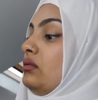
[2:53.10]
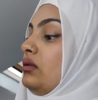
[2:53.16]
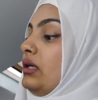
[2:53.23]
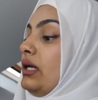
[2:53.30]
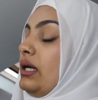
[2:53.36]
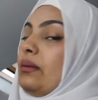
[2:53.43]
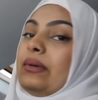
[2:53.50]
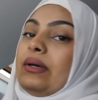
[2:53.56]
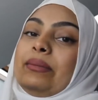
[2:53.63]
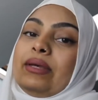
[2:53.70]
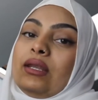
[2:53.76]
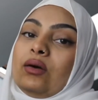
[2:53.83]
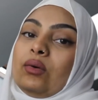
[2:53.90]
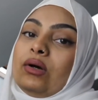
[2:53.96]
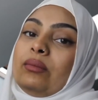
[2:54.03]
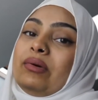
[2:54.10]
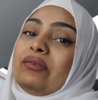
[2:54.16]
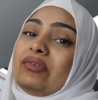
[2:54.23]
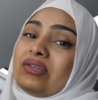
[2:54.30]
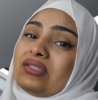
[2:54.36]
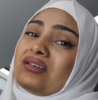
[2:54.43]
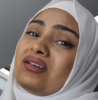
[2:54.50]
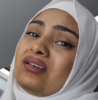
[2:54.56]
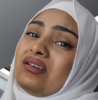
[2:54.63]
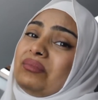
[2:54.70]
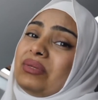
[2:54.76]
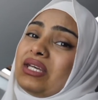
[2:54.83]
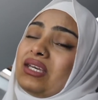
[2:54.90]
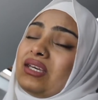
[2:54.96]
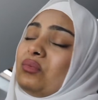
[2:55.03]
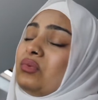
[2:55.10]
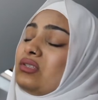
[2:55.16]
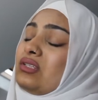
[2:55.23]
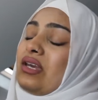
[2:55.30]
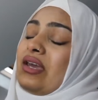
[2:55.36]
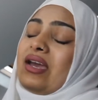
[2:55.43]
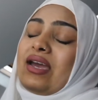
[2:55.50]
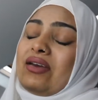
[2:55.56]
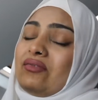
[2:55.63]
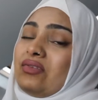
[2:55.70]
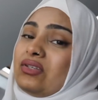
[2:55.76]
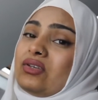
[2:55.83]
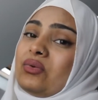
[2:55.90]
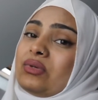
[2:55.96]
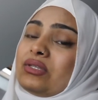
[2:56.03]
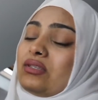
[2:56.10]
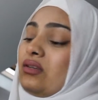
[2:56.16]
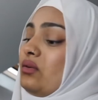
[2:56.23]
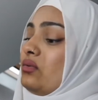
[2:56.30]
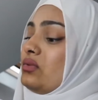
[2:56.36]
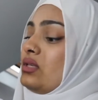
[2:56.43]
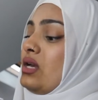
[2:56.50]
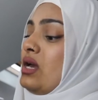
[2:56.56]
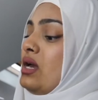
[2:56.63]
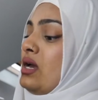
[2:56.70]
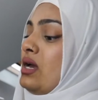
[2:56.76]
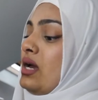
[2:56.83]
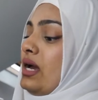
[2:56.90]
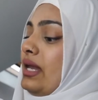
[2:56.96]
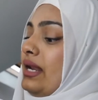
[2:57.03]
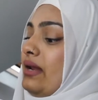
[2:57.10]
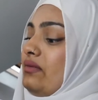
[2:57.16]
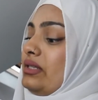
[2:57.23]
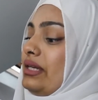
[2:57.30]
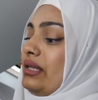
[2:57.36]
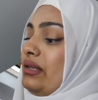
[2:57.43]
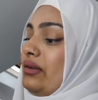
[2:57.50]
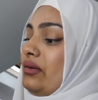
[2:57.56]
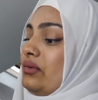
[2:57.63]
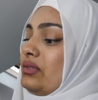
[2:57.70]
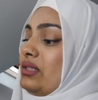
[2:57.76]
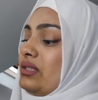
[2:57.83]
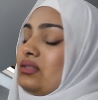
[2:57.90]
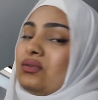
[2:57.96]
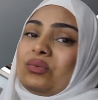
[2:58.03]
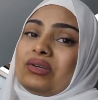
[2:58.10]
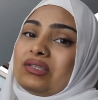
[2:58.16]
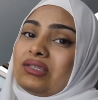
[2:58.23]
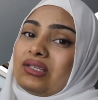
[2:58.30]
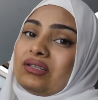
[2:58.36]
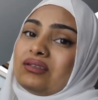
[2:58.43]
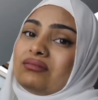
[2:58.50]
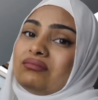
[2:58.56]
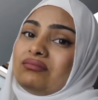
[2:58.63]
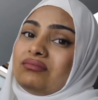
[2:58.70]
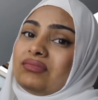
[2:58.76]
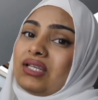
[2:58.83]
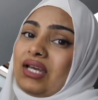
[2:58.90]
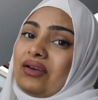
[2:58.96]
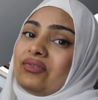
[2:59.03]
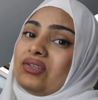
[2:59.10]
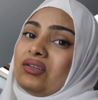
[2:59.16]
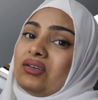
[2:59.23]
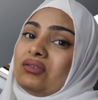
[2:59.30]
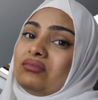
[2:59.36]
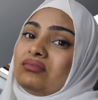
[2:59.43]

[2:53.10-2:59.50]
a bit lower, but first I've got to unpick it, which every sewist knows and every tailor knows it's the worst thing to have to do.